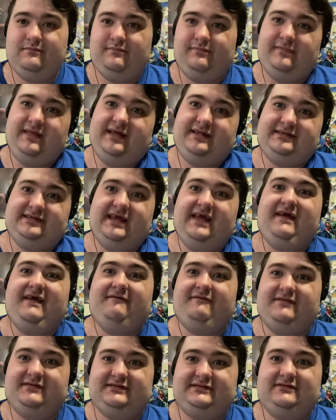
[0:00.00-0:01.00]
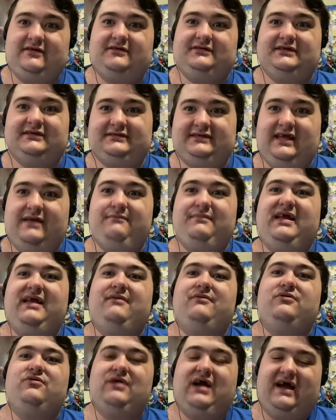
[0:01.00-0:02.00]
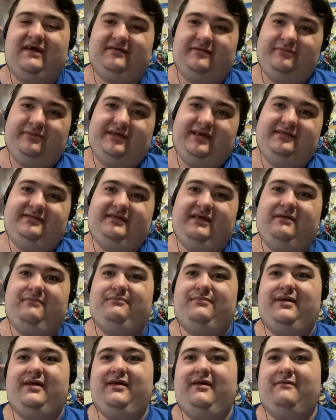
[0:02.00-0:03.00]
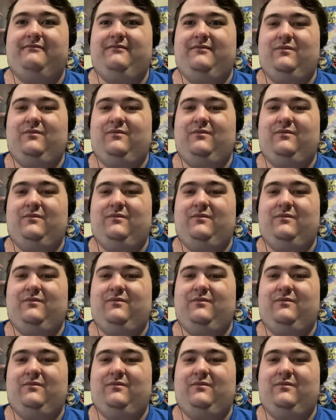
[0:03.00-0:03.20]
Like they said, it starts at 10 p.m. You have to play at 10 p.m.